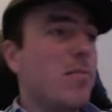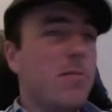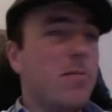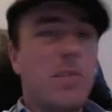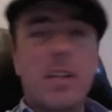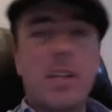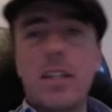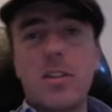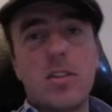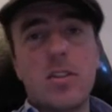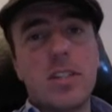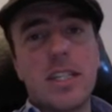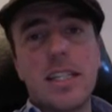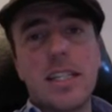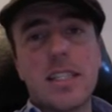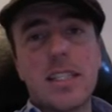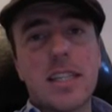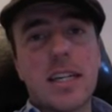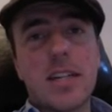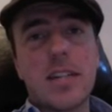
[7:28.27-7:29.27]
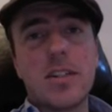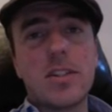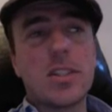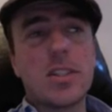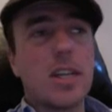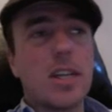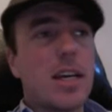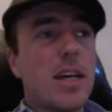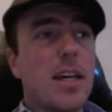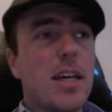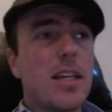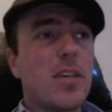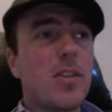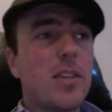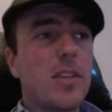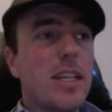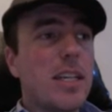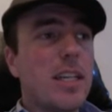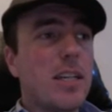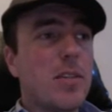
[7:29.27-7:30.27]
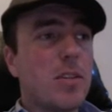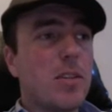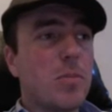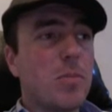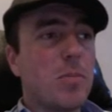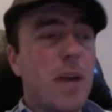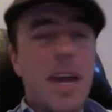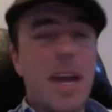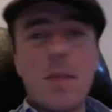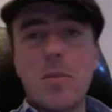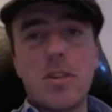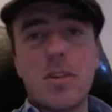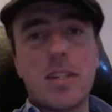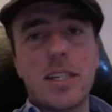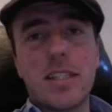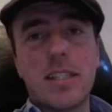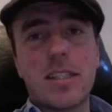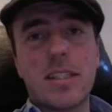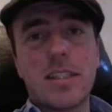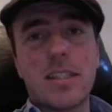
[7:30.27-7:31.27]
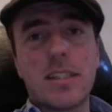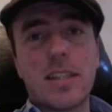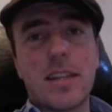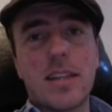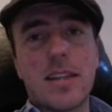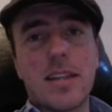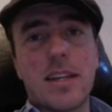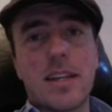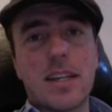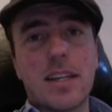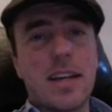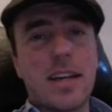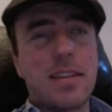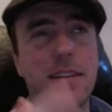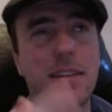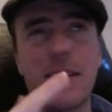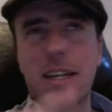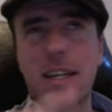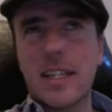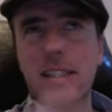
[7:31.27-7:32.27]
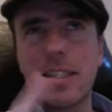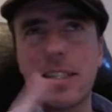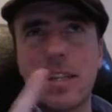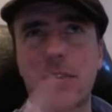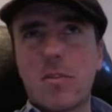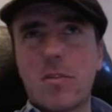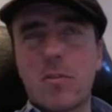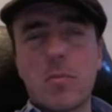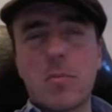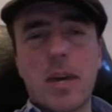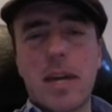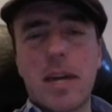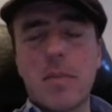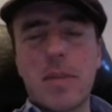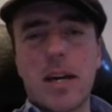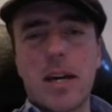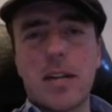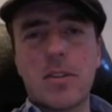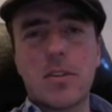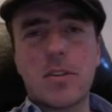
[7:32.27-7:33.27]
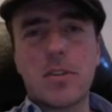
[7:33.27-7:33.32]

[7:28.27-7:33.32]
Fill in your details. Uh, you'll need some payment details, like they, I think they can send through PayPal or